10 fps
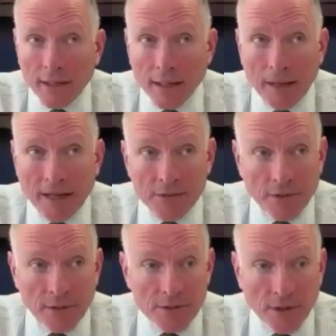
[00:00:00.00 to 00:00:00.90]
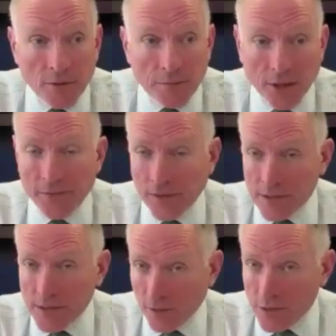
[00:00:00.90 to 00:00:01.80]
Now, mind you, there's no
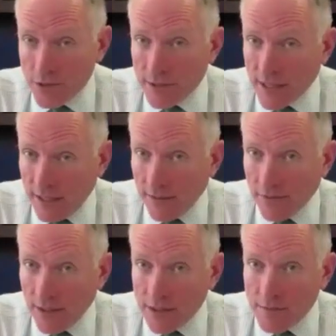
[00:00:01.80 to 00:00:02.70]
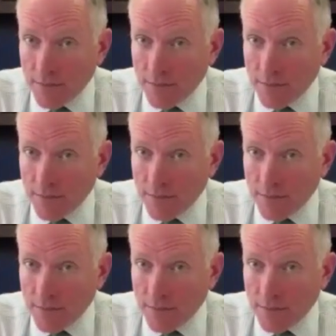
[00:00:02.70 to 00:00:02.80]
perfect solution to any of this,